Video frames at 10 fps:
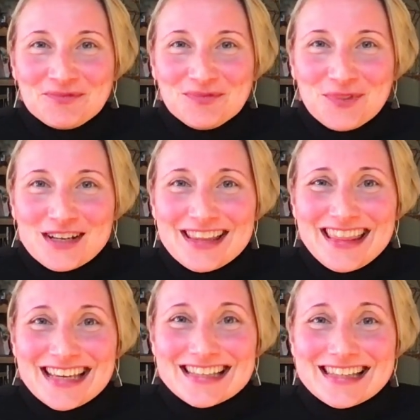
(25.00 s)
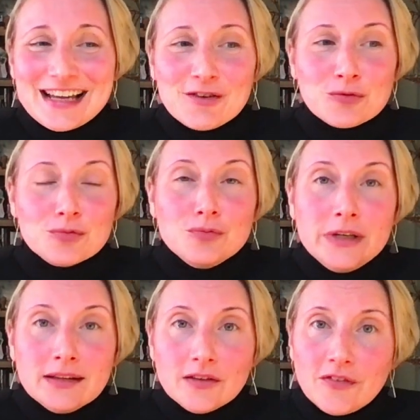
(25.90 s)
One of the things that
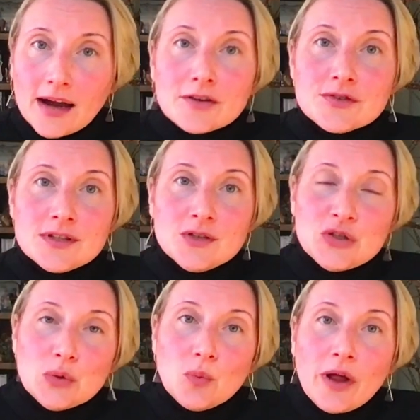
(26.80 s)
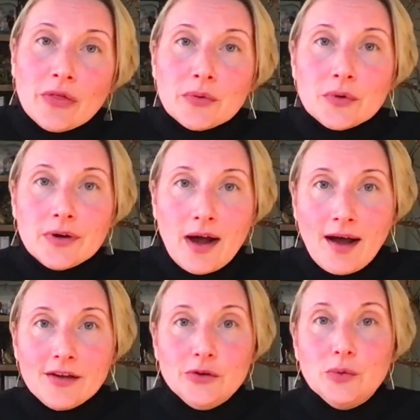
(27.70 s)
really factors into whether or
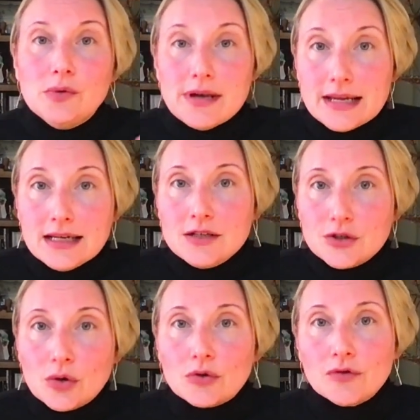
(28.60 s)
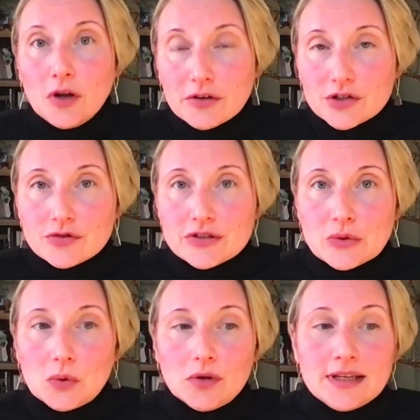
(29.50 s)
not you need to go to floristry
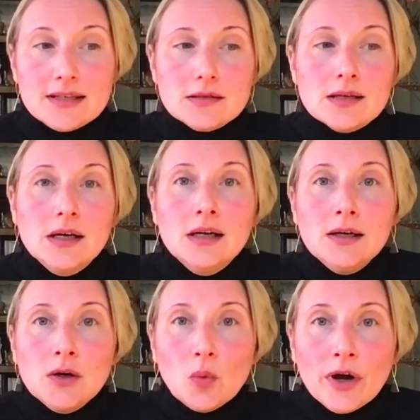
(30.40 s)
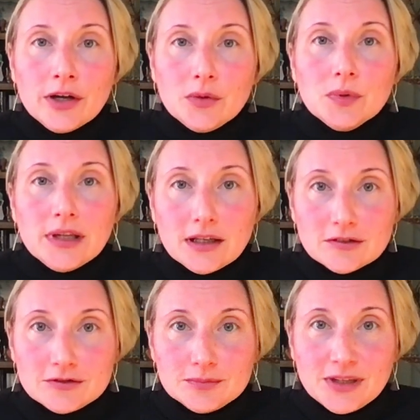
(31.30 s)
school is where you
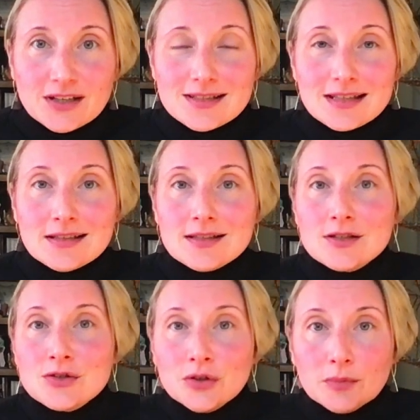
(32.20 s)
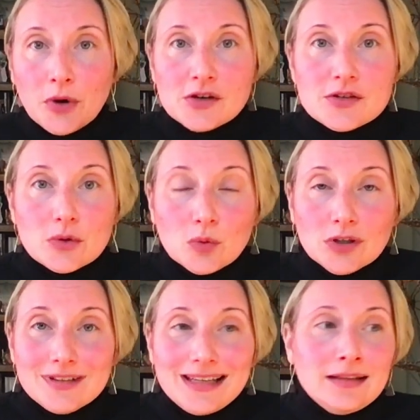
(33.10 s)
live, because in certain parts of the
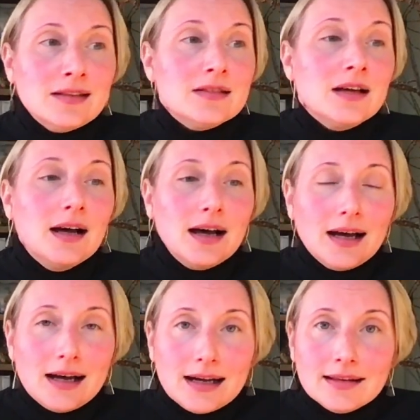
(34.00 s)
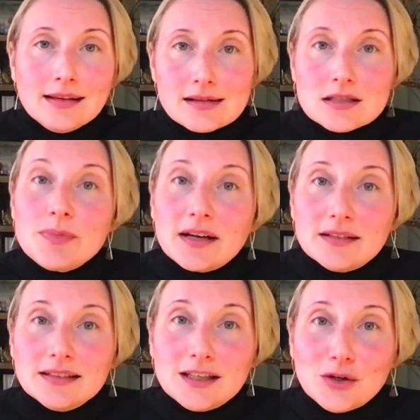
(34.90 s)
world, it is highly
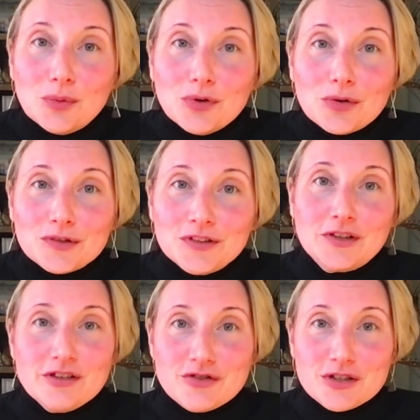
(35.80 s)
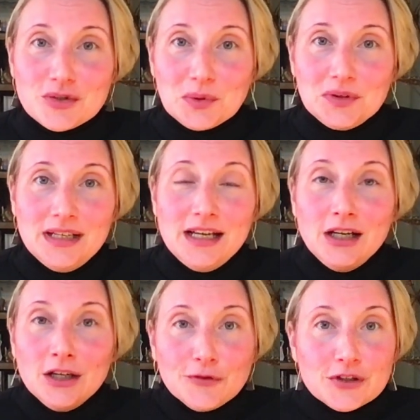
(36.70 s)
expected that you will go to floristry school.
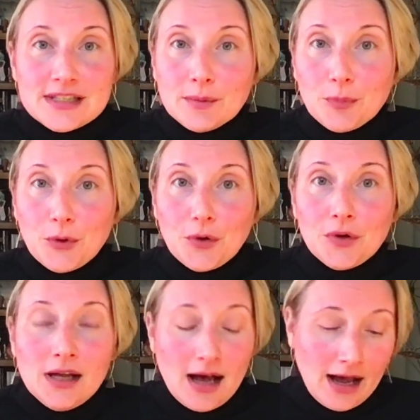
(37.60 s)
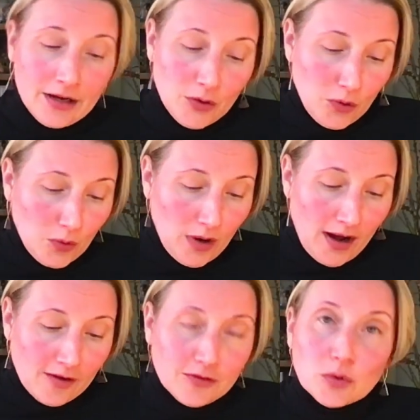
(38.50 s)
For example, I know
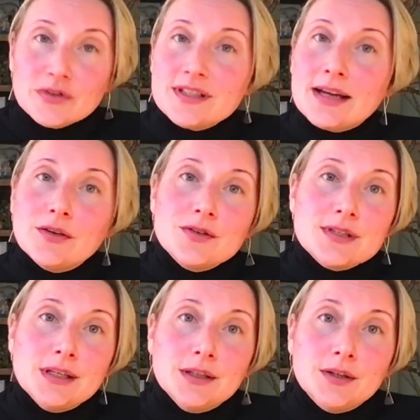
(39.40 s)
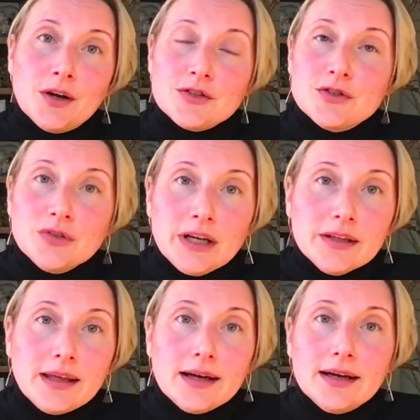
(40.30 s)
floral designers in
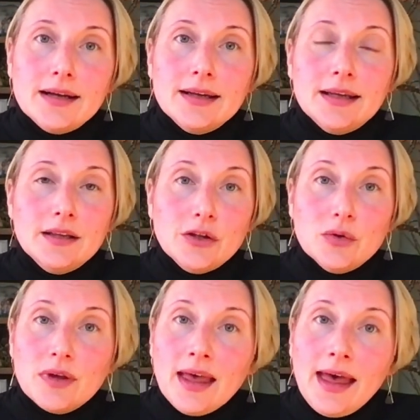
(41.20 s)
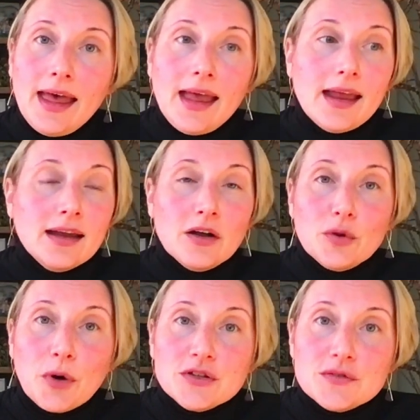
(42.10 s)
Australia, in the UK, and
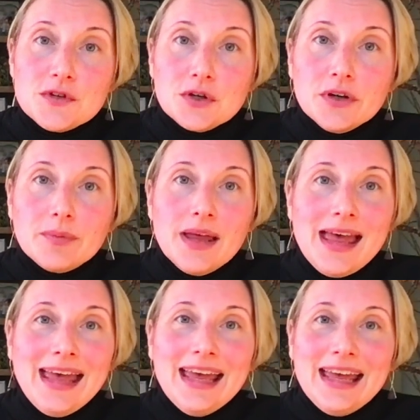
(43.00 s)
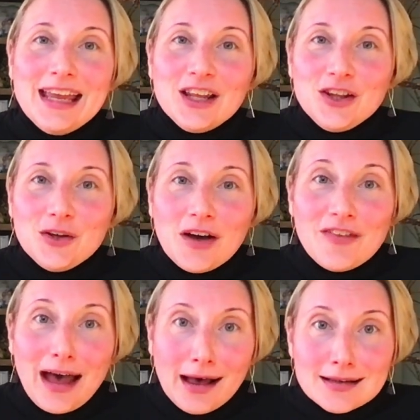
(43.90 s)
other parts of Europe. You
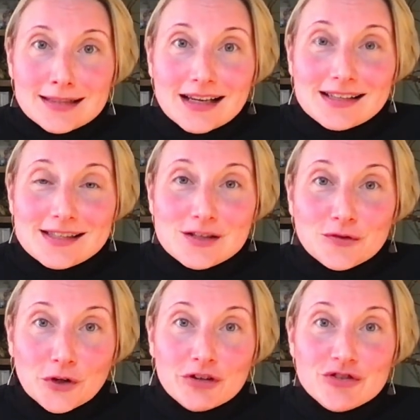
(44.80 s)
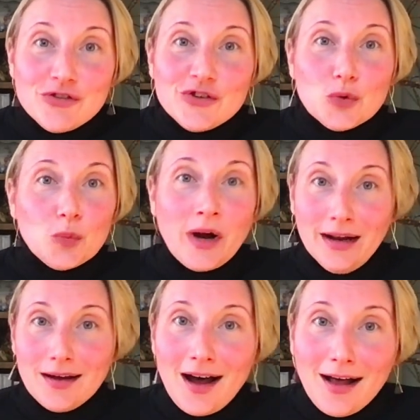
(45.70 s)
have access to floristry school right
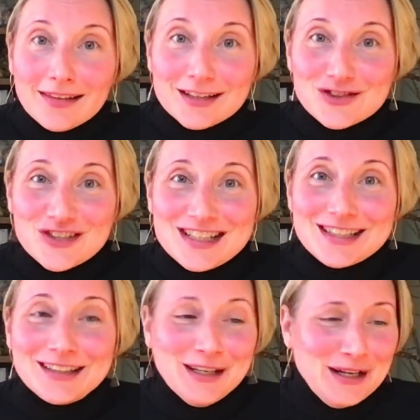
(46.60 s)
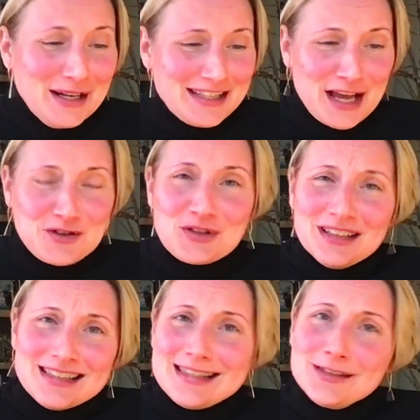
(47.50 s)
in college. It's actually
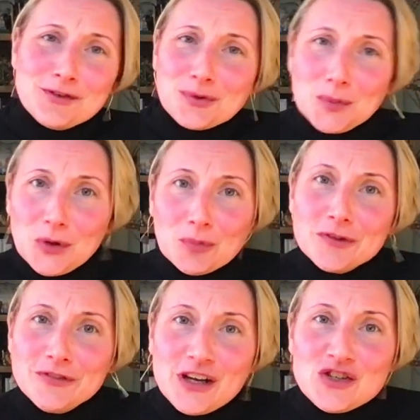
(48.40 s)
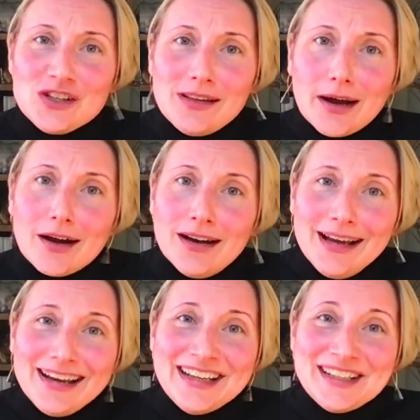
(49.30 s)
considered a real profession there,
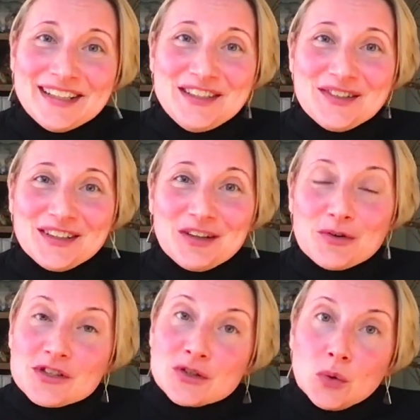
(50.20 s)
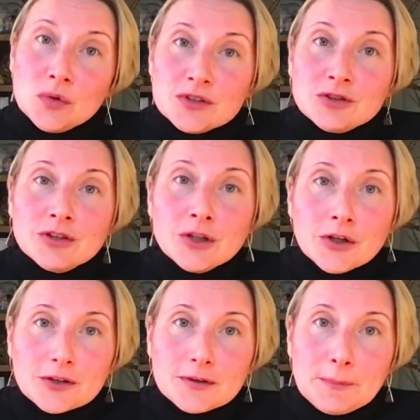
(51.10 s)
and you can go to school to
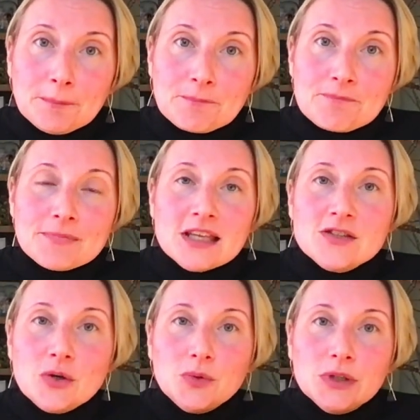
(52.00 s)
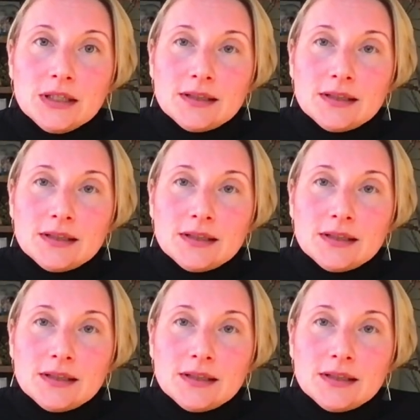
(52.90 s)
learn. So